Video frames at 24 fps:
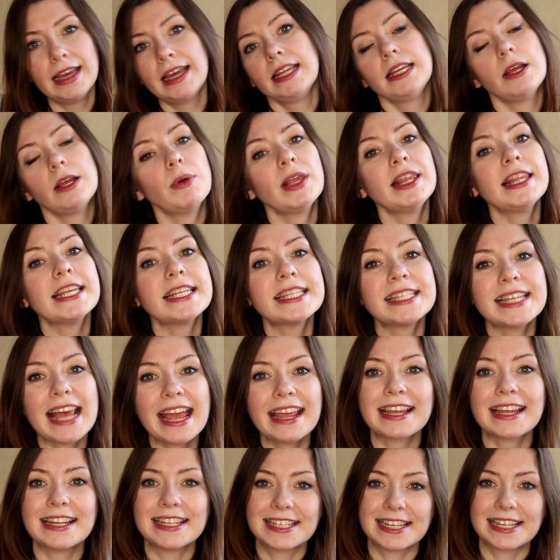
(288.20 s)
Now in the
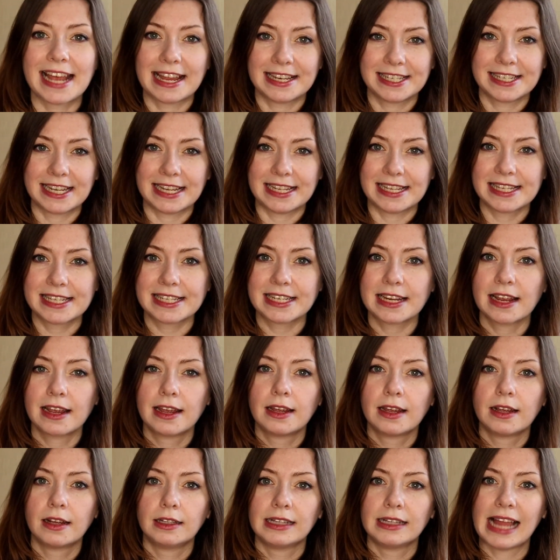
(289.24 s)
second sentence,
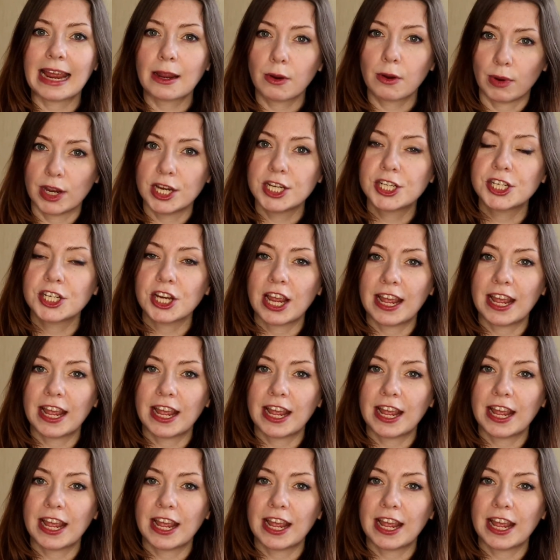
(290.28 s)
language